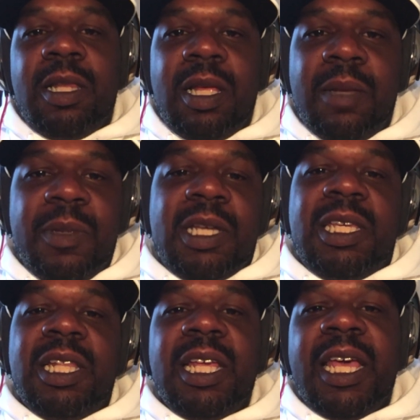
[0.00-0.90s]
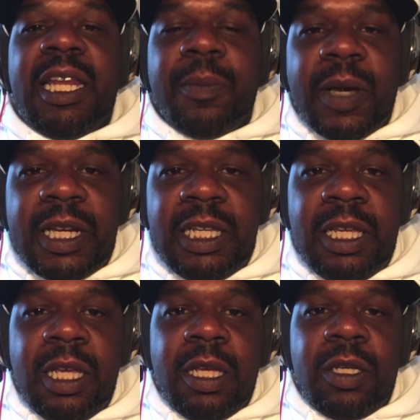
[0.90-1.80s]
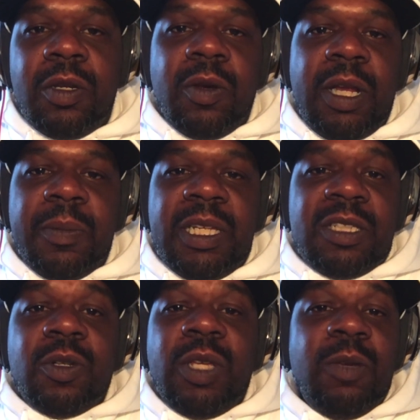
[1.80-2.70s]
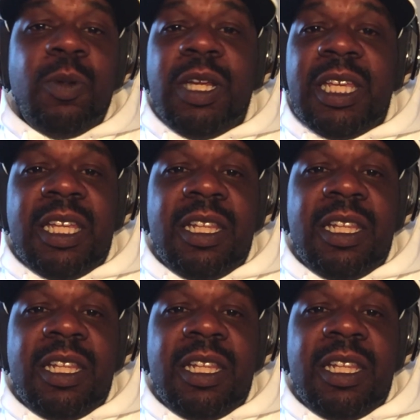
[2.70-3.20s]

I'm not killing anybody. You know what I mean? So he wouldn't kill